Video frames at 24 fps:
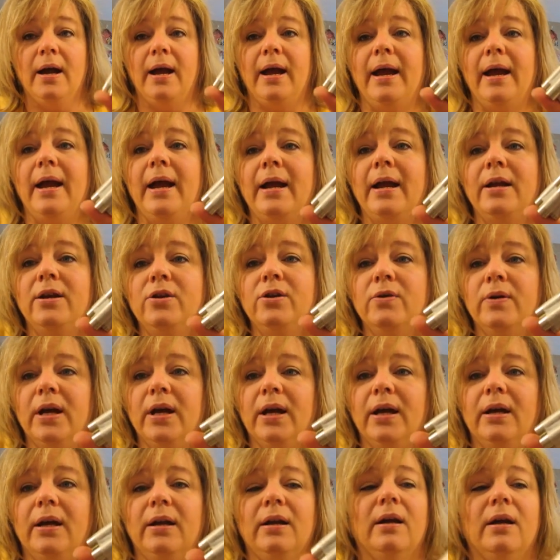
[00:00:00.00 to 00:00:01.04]
and you
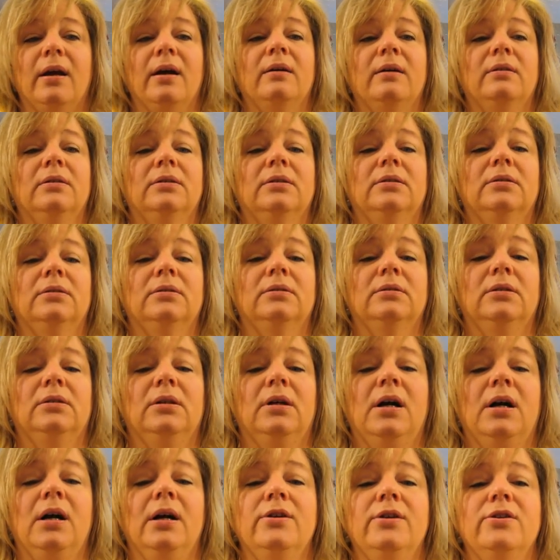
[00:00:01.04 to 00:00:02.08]
get
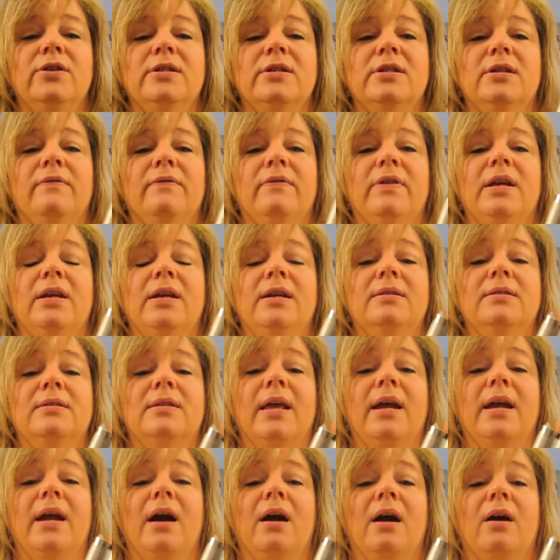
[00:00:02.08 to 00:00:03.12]
hundreds of these.
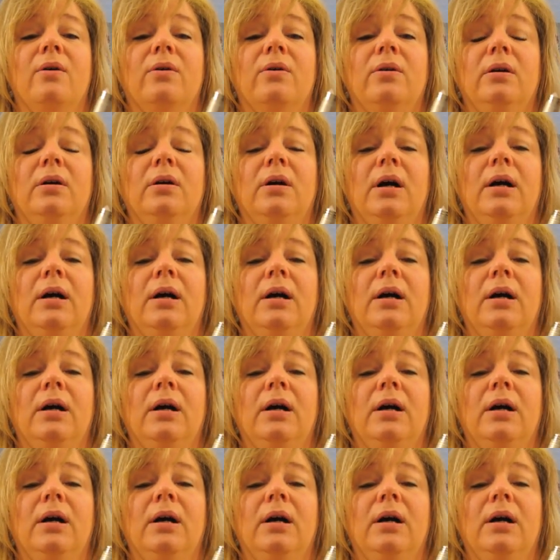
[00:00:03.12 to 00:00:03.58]
They are